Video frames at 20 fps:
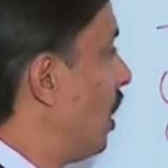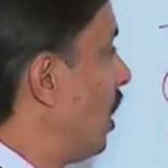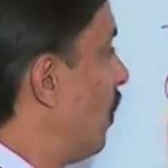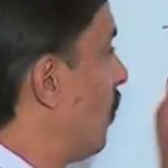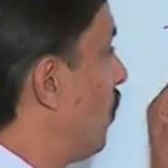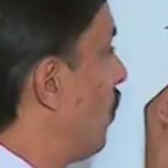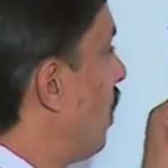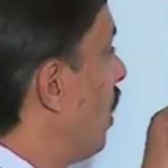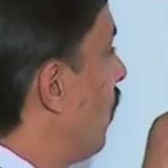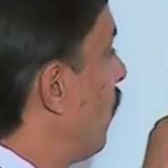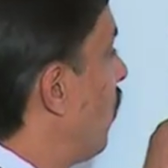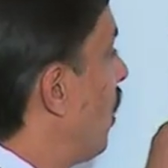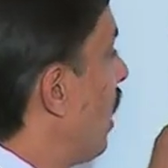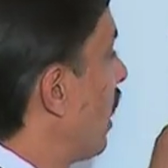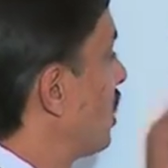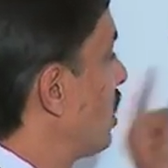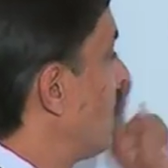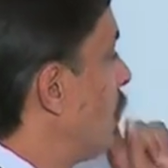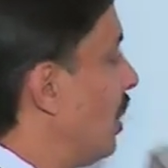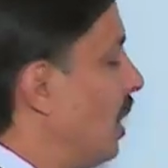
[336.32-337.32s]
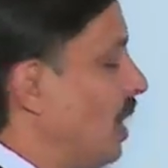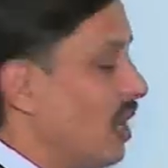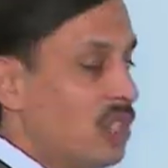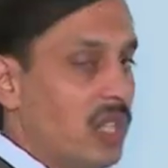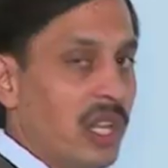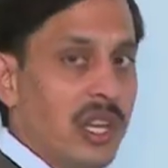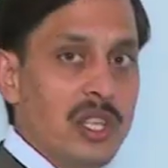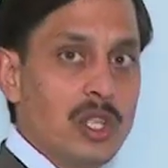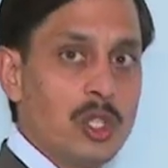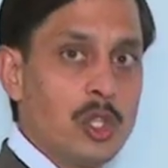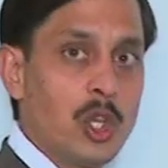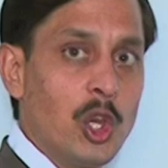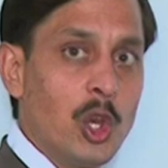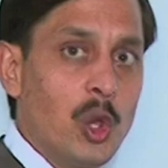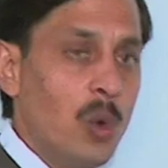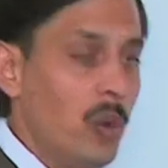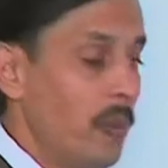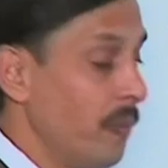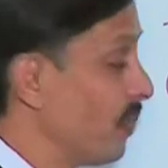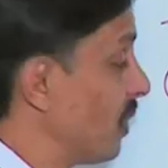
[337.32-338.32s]
if reflexive relation is
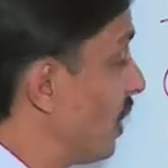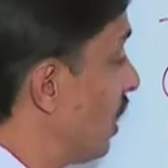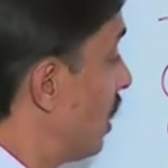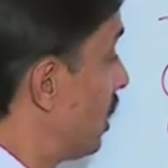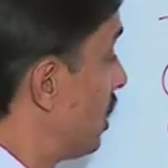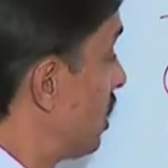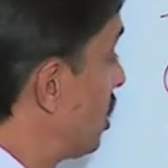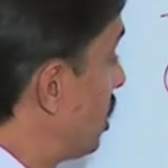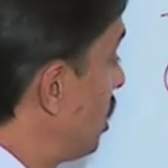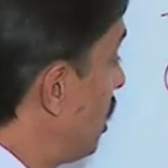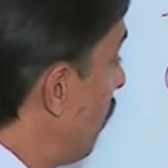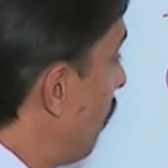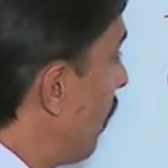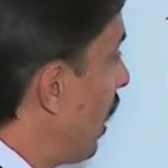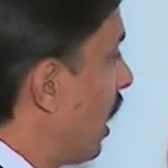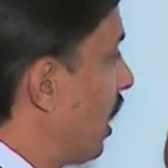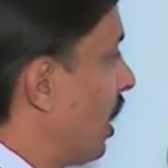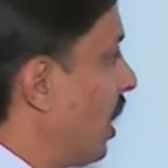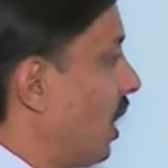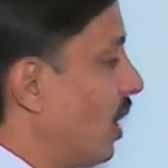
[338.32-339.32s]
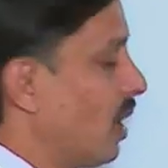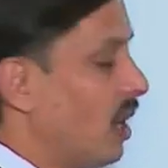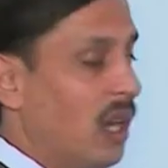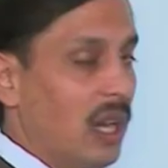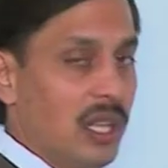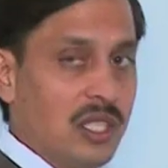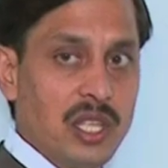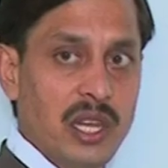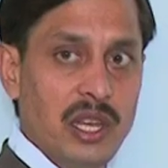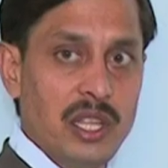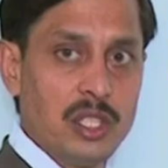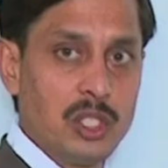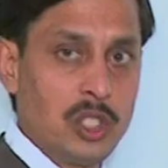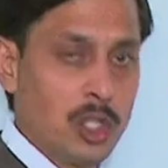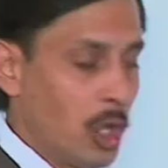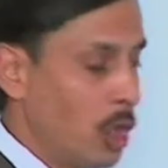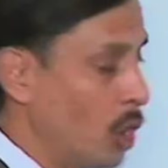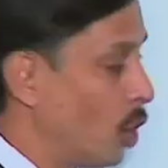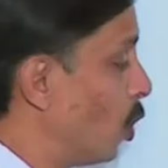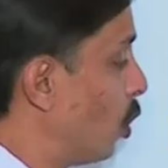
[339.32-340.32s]
true, symmetric relation is
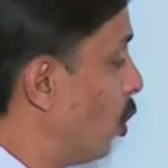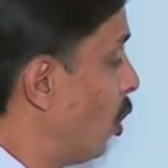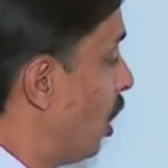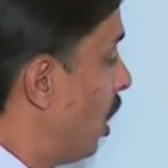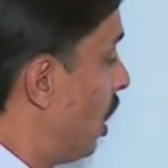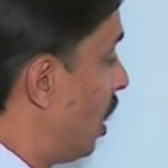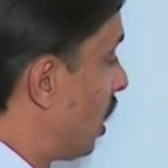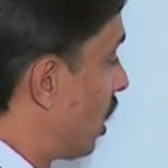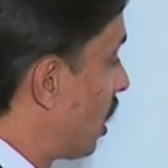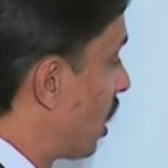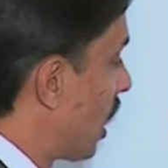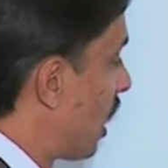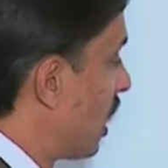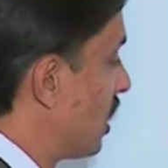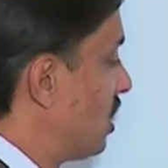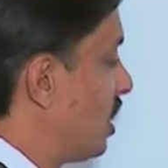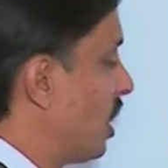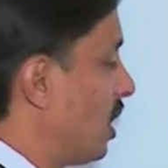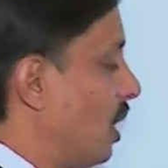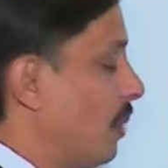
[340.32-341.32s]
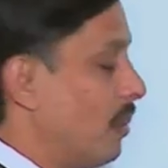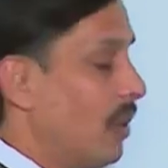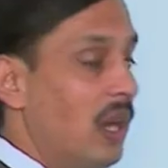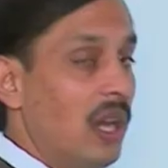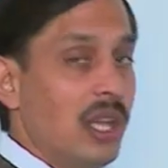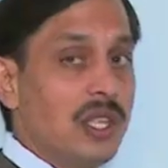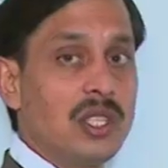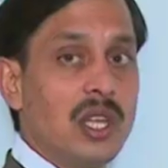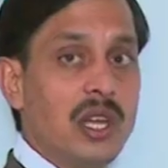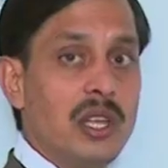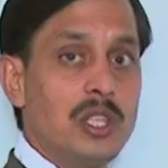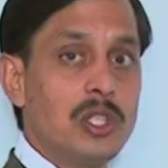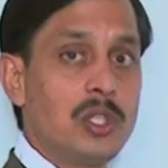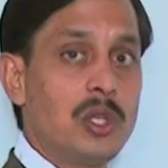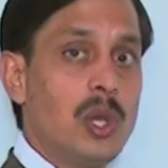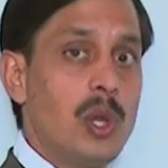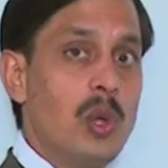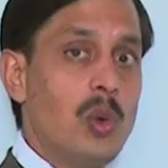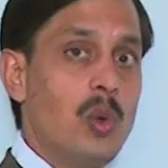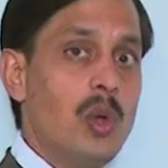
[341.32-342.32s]
true, transitive relation is
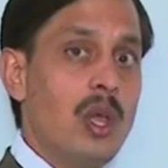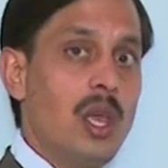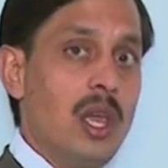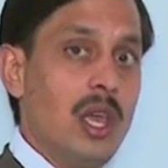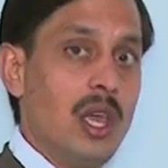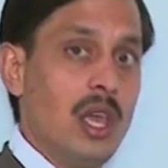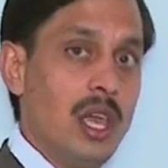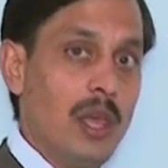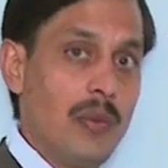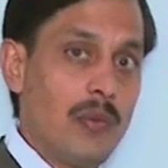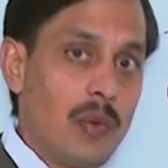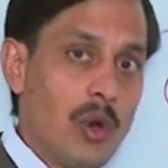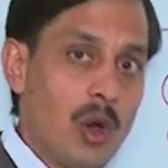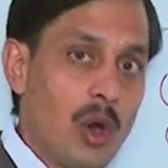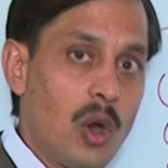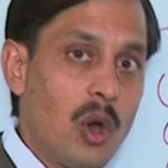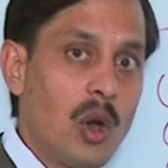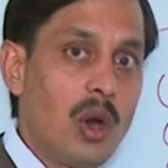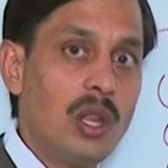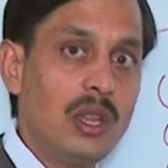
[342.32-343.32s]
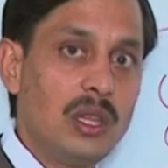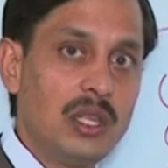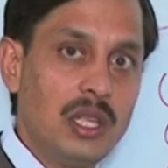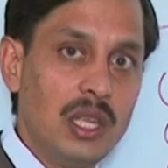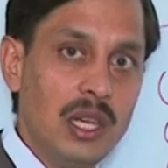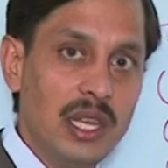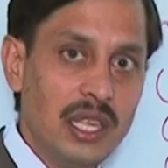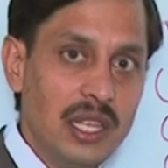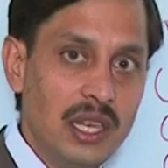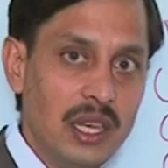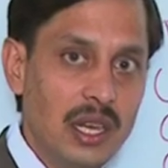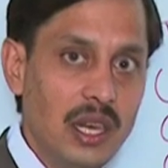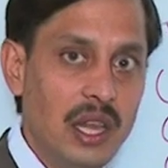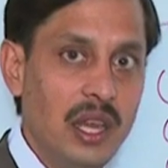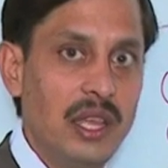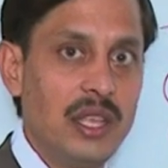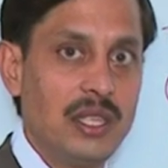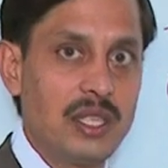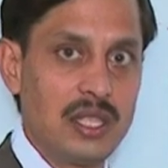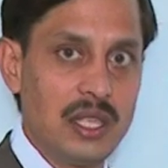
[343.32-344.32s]
true, if all three
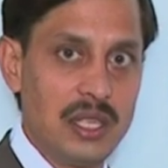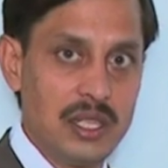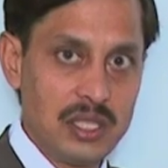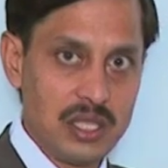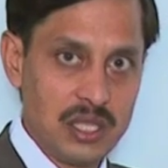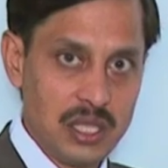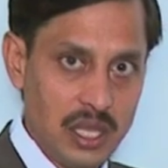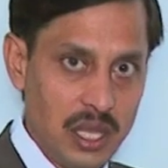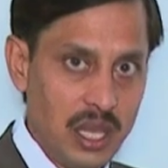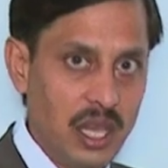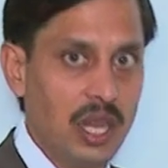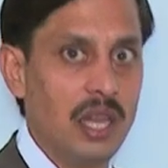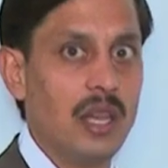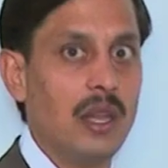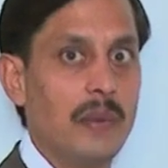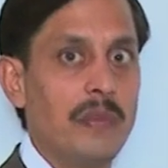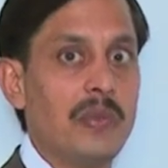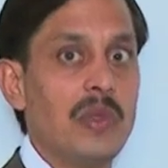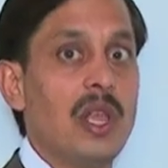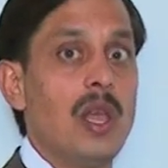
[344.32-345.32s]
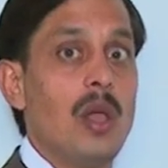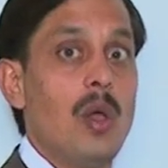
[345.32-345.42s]
relations in